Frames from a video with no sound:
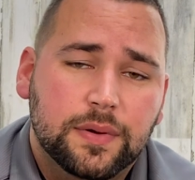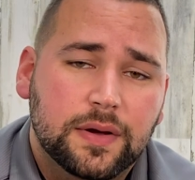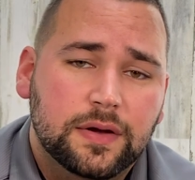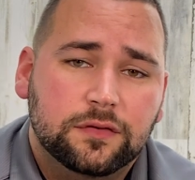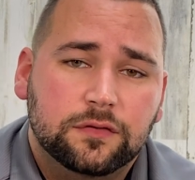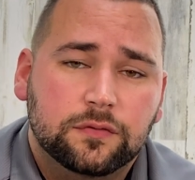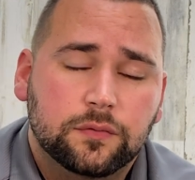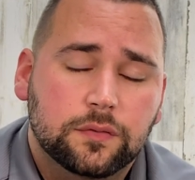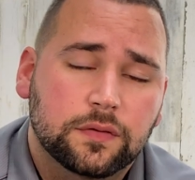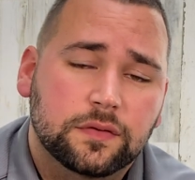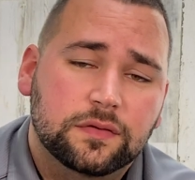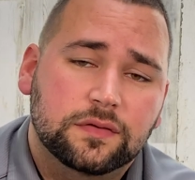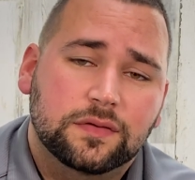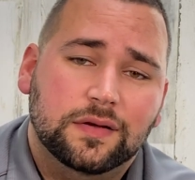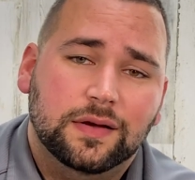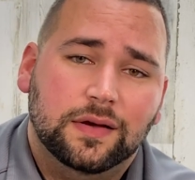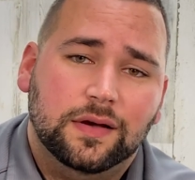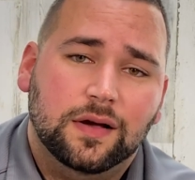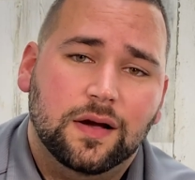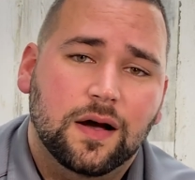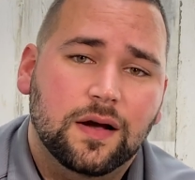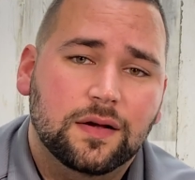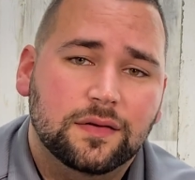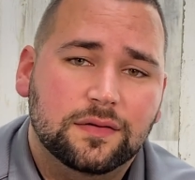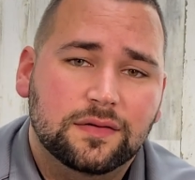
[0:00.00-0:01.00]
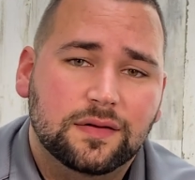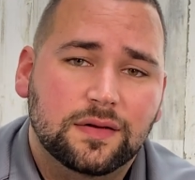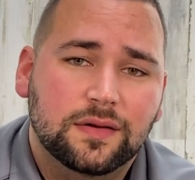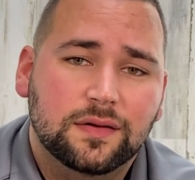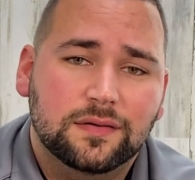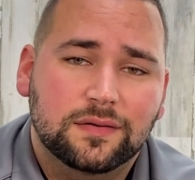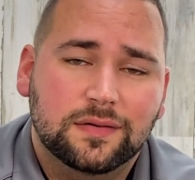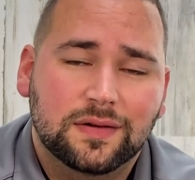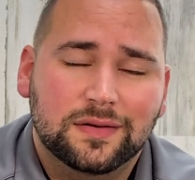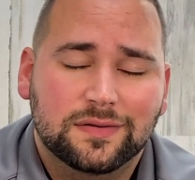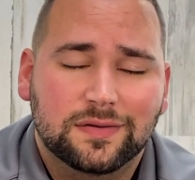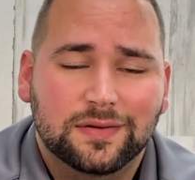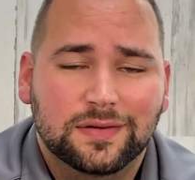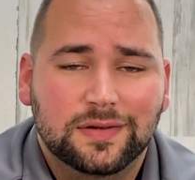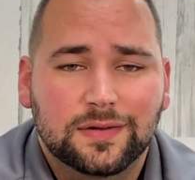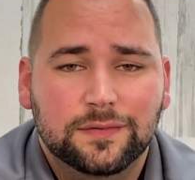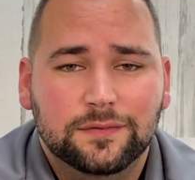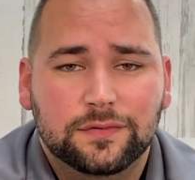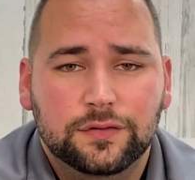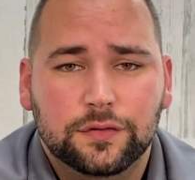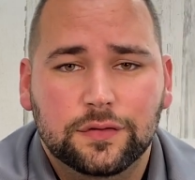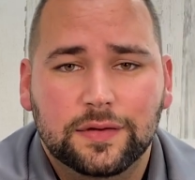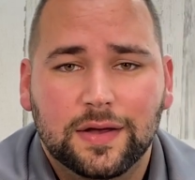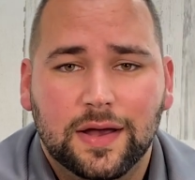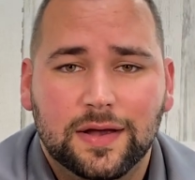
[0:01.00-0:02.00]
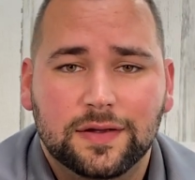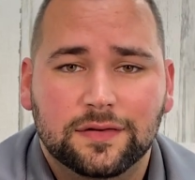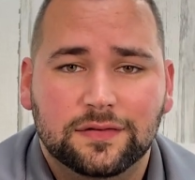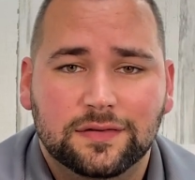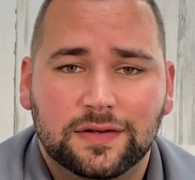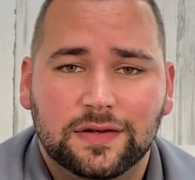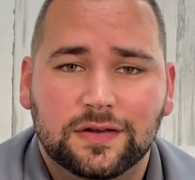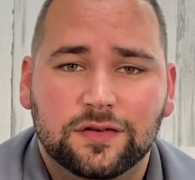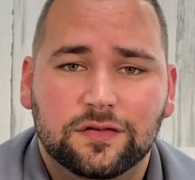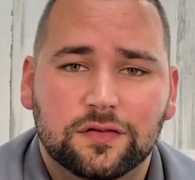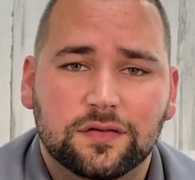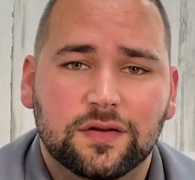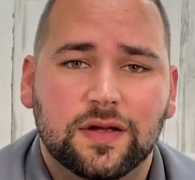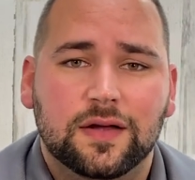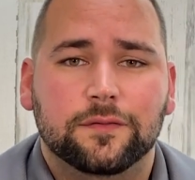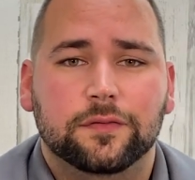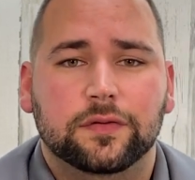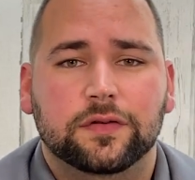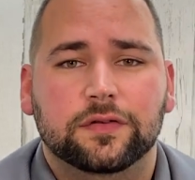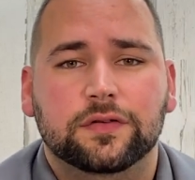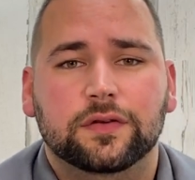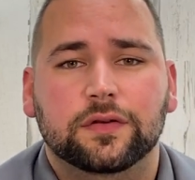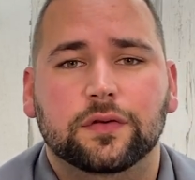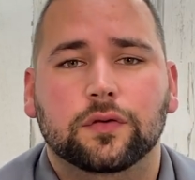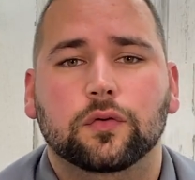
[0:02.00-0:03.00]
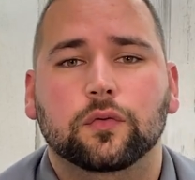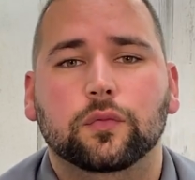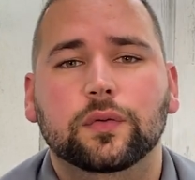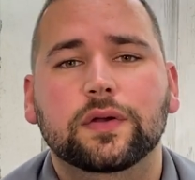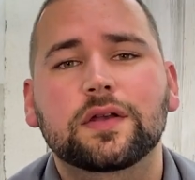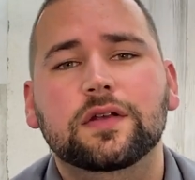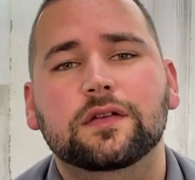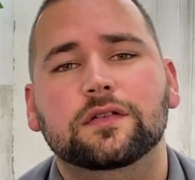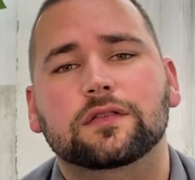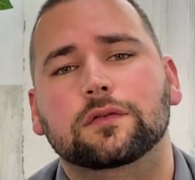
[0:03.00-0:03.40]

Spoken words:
best real estate content to give to you guys each and every single week.